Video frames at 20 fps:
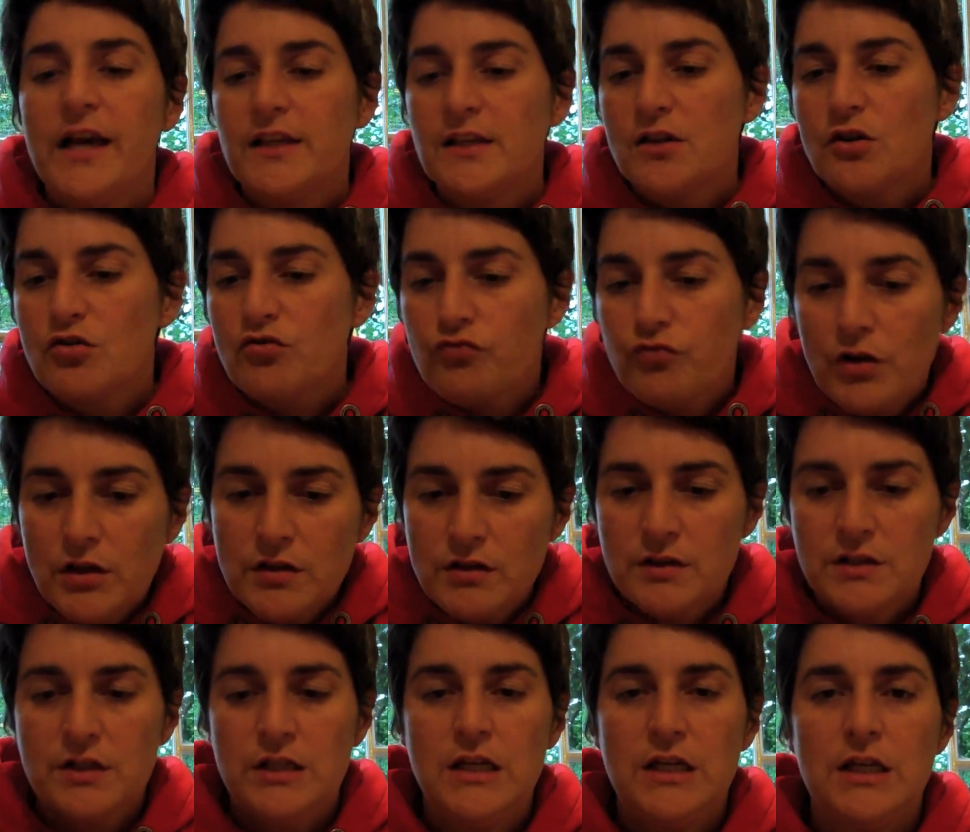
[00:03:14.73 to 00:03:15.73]
It's
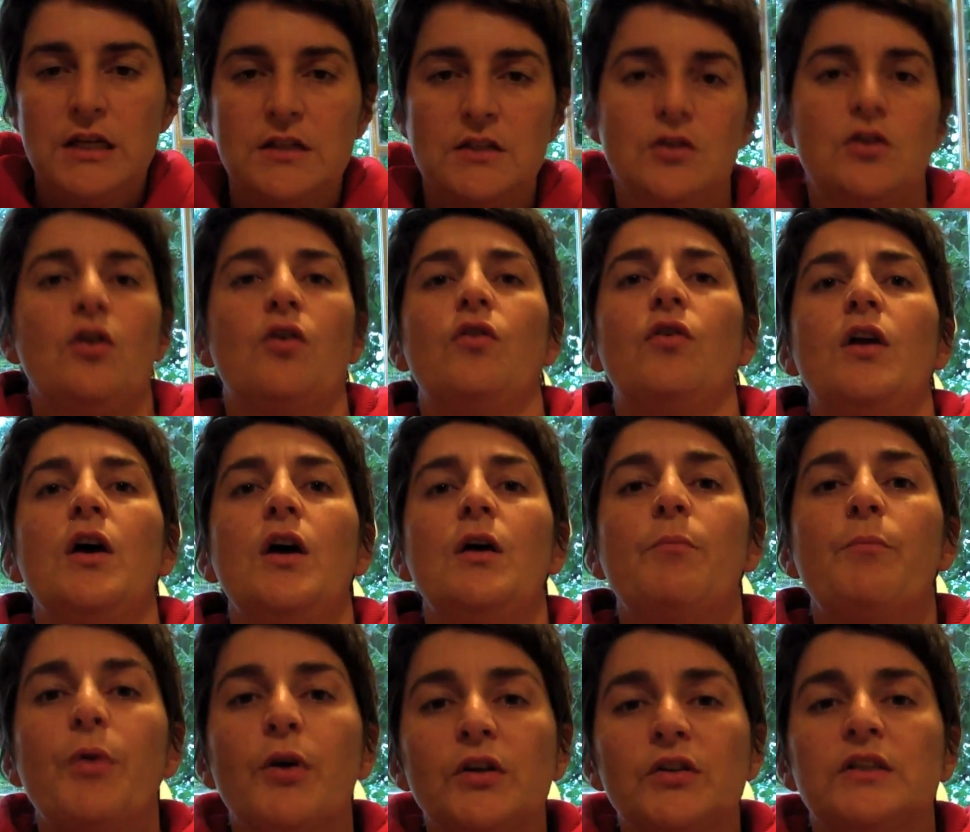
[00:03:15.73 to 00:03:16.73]
crusty, it's got
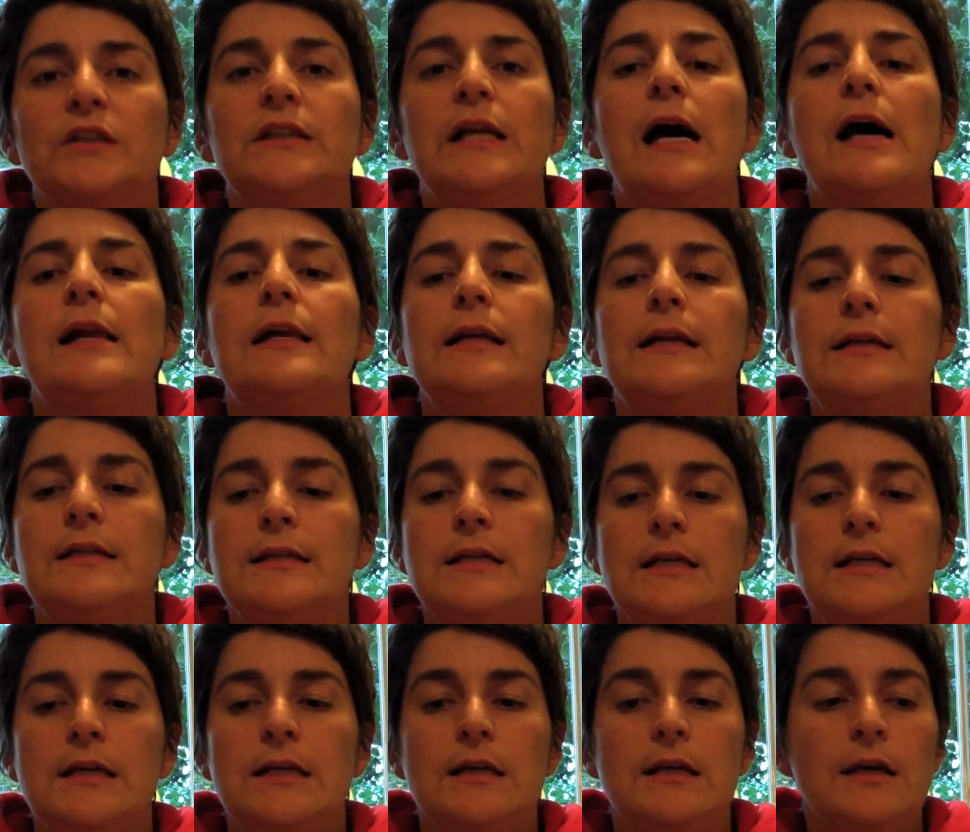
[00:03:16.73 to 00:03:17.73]

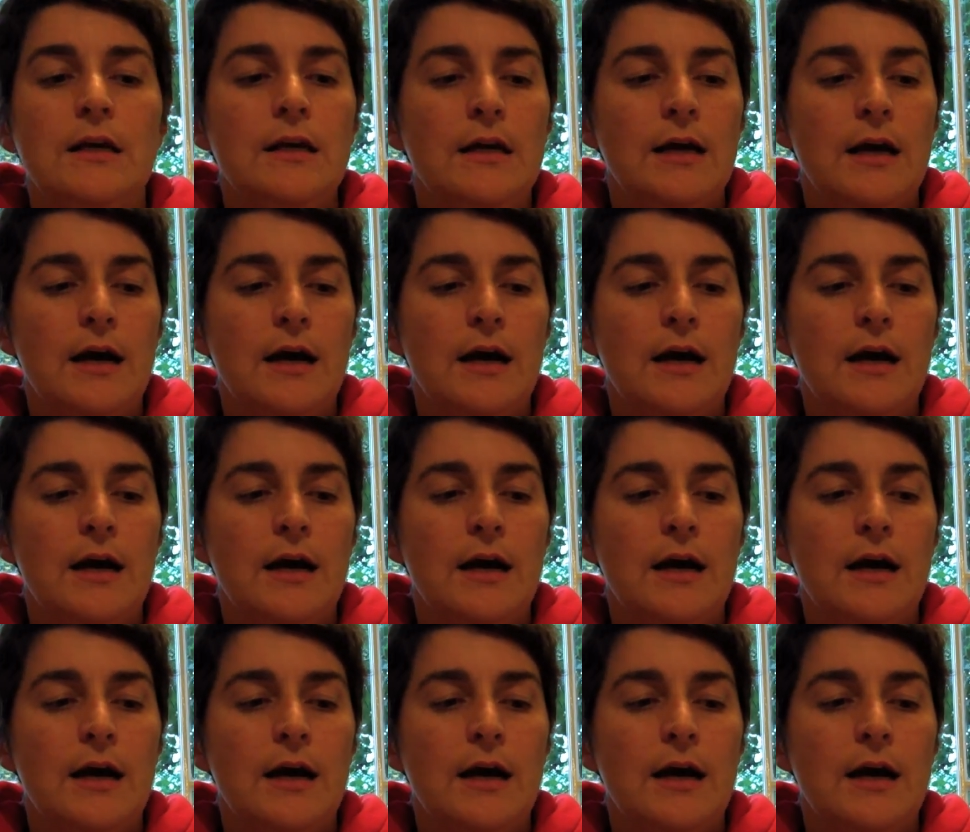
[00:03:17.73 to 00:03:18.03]
personality.